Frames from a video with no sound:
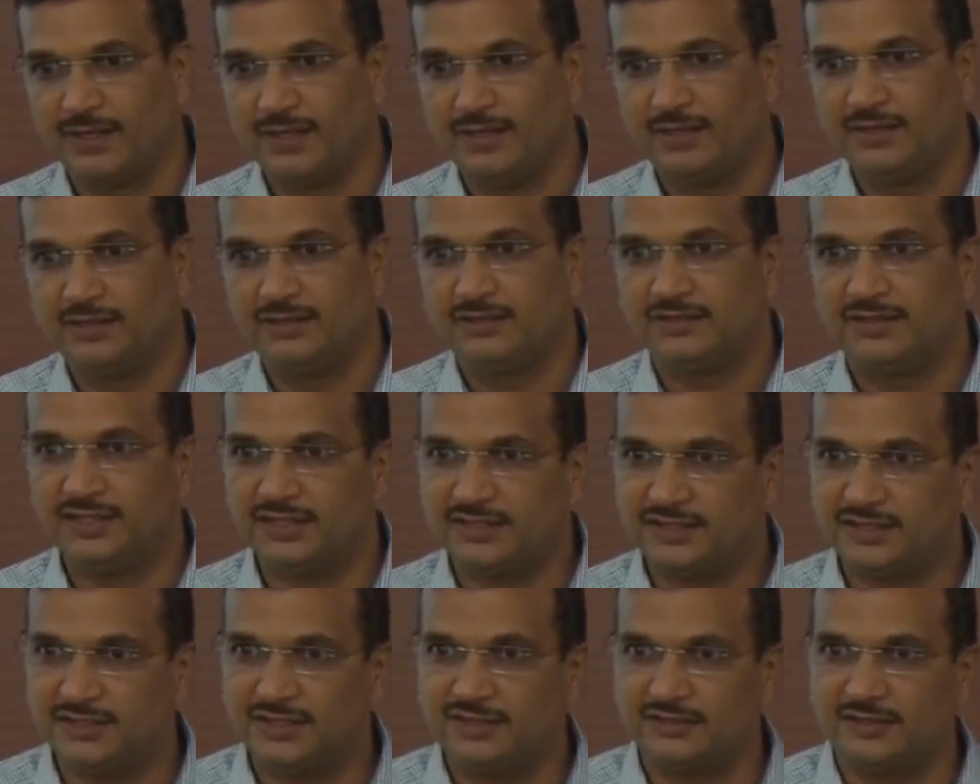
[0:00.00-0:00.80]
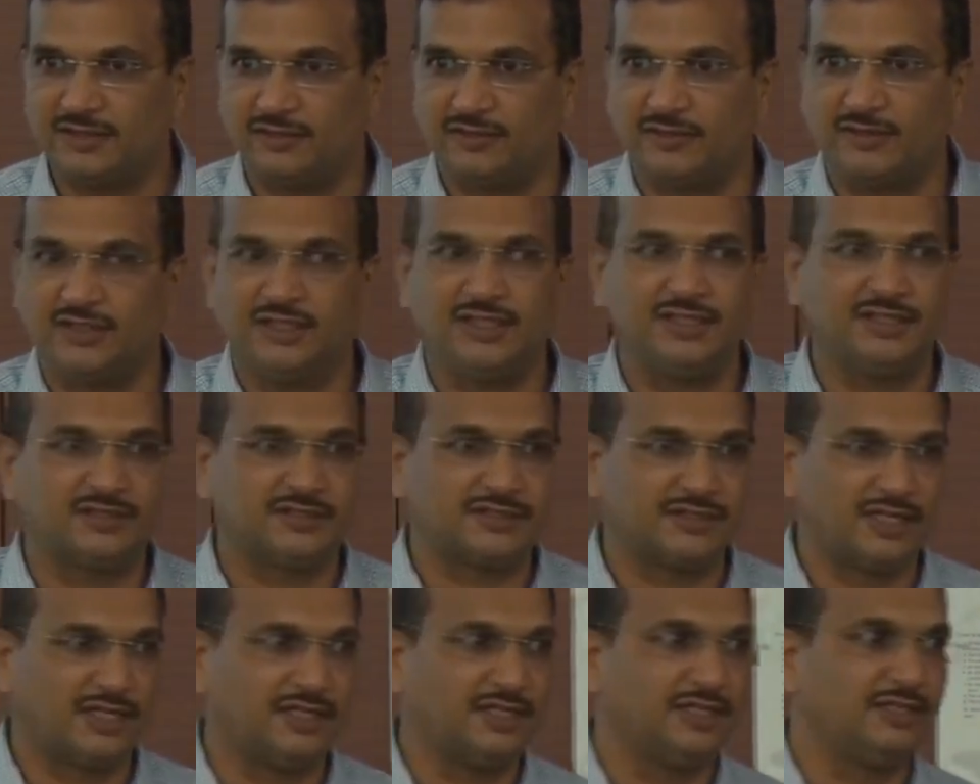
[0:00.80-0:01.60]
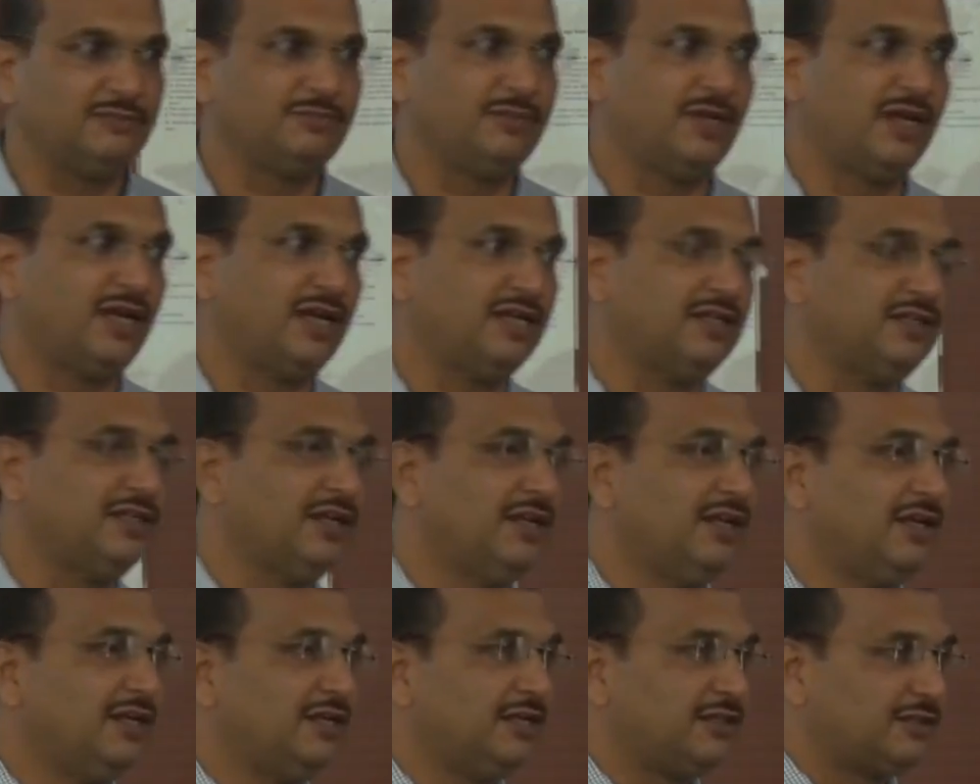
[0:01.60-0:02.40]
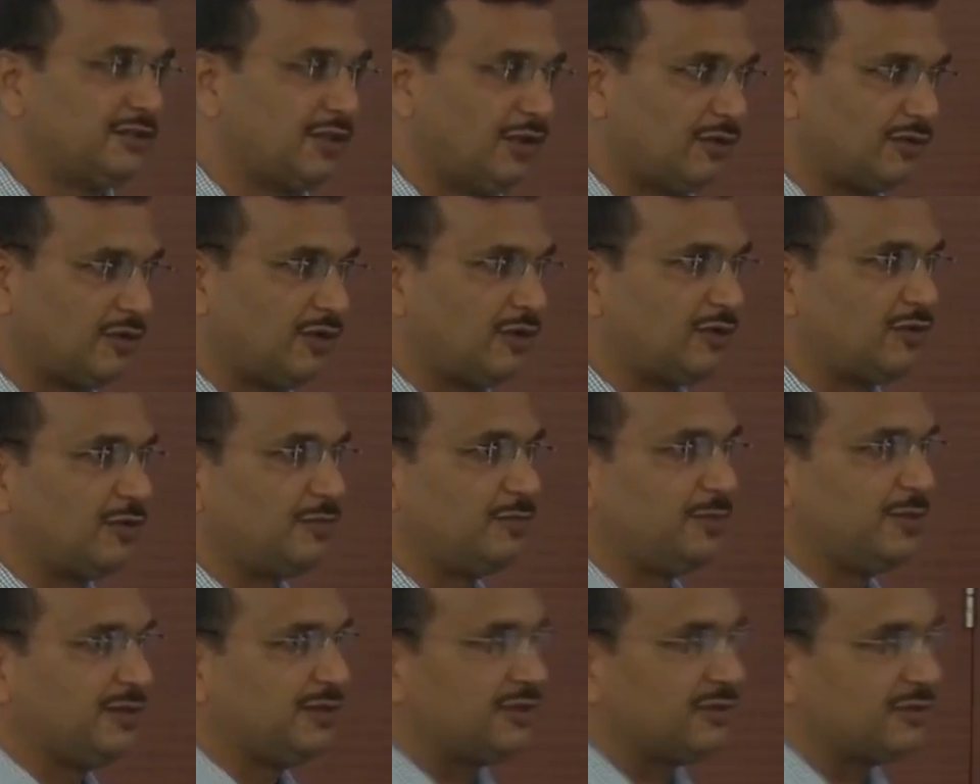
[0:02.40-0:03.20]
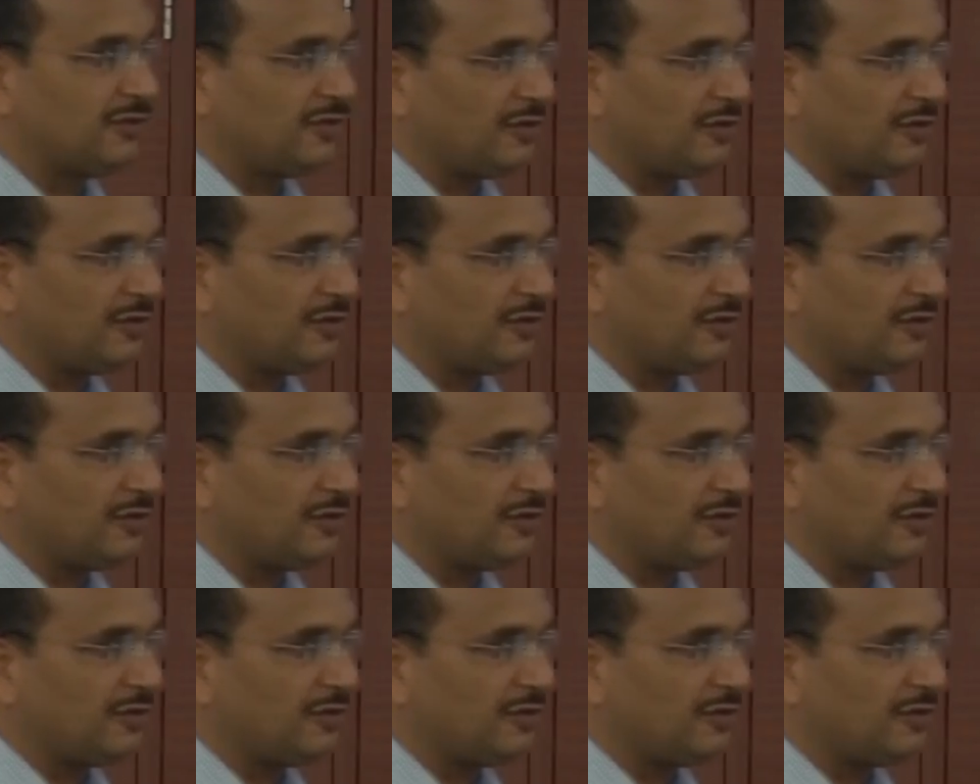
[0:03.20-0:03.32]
16,000. He is running behind 1,000 rupees